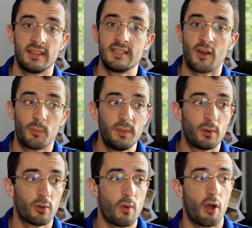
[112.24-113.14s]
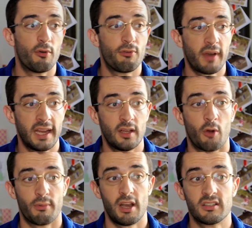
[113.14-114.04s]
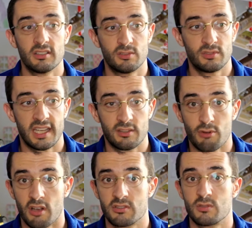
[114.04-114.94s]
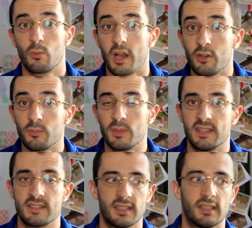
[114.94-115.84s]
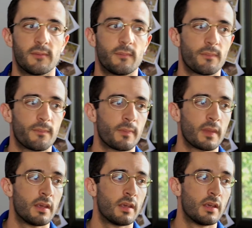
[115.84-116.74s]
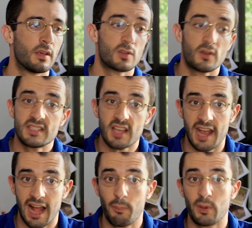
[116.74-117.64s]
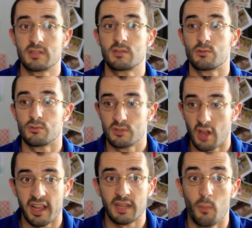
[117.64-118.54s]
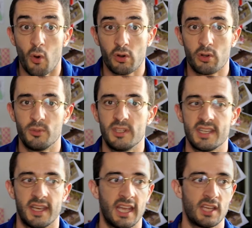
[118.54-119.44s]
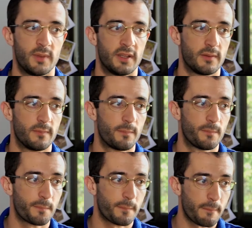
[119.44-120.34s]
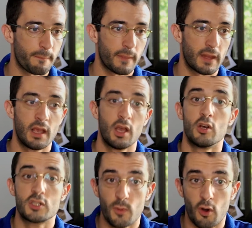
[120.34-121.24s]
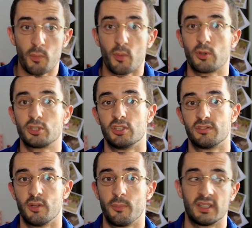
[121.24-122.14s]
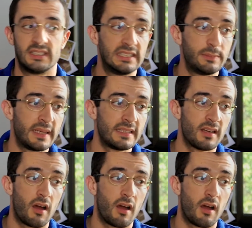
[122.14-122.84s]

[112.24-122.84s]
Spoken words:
these are people who are afraid or reluctant to take drugs while not being sick. So this can help us to target more community engagement. A smaller proportion of non-participants